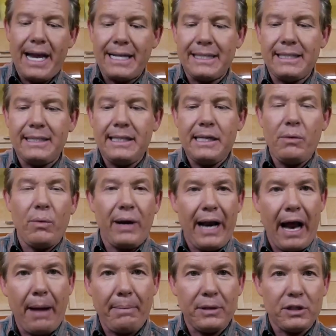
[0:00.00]
and see what
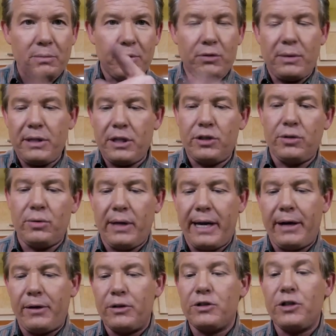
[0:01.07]
happens between the two
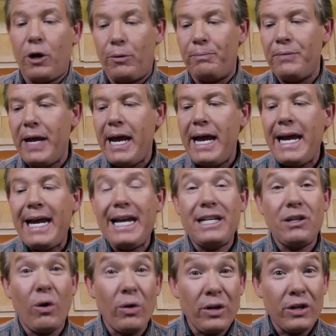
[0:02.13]
layers. So
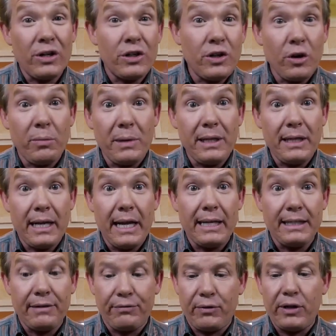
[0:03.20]
in order to determine
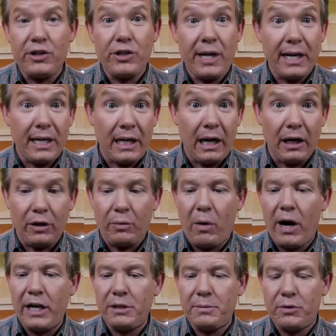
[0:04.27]
and differentiate
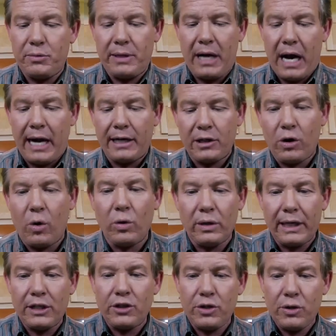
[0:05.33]
color-wise between hot and cold,
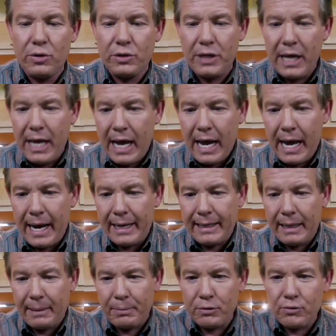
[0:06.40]
let's use a
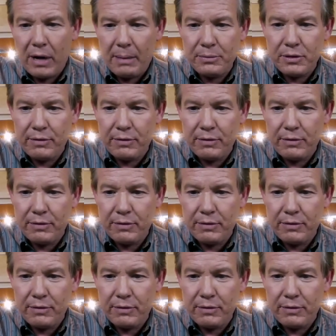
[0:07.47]
couple drops